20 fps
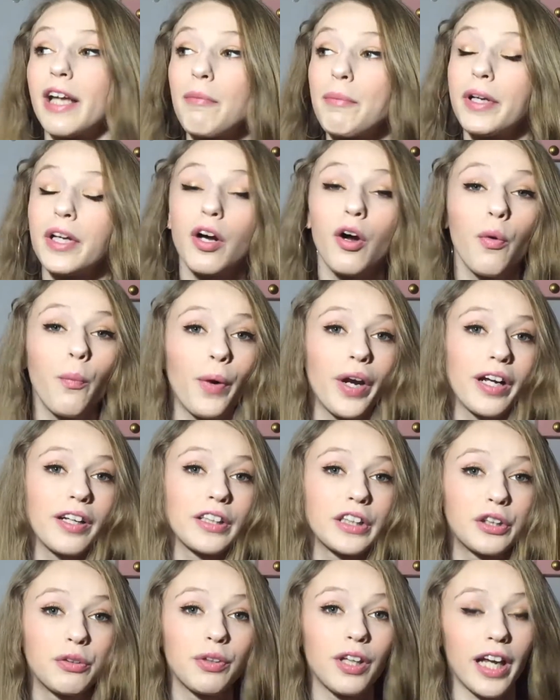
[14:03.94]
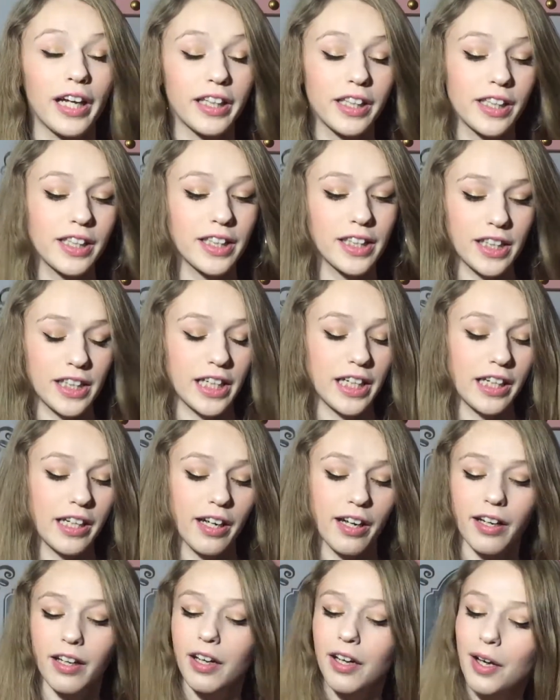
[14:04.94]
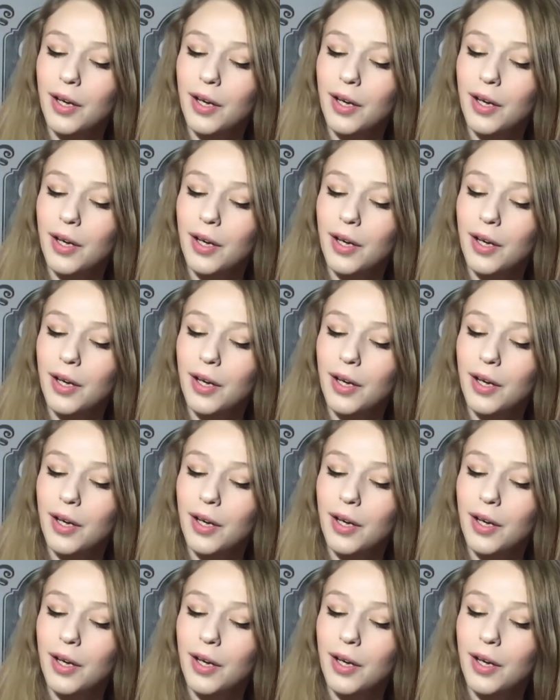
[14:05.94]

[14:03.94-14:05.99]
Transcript: Let me know what else you'd like to see,